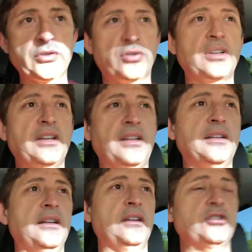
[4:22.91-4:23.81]
and turn it
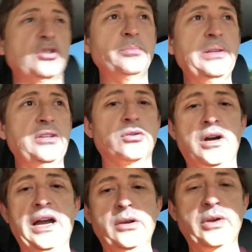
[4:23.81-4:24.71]
in should be your
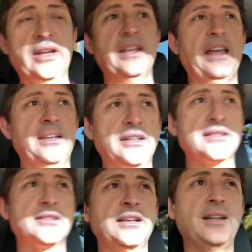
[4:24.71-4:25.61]
IRAC
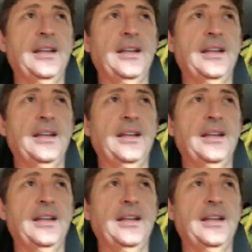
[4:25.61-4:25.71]
headings